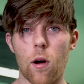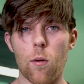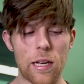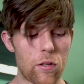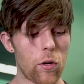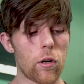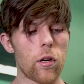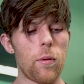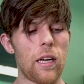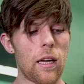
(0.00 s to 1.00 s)
All right, so you're
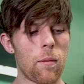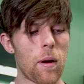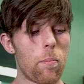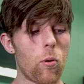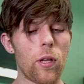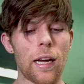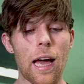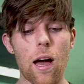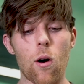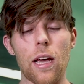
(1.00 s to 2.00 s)
gonna begin by pulling
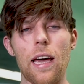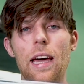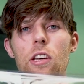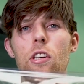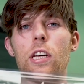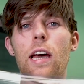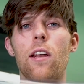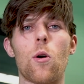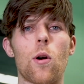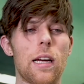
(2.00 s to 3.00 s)
out a
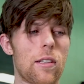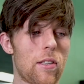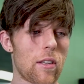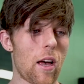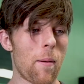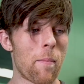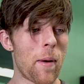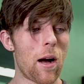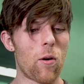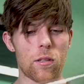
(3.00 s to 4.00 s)
generous
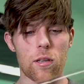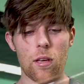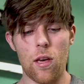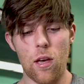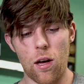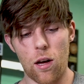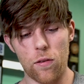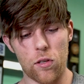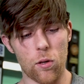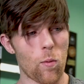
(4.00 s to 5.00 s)
amount of
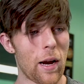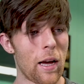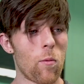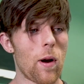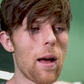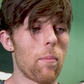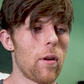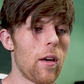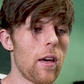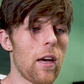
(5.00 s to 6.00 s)
saran wrap,
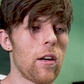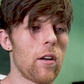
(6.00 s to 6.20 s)
and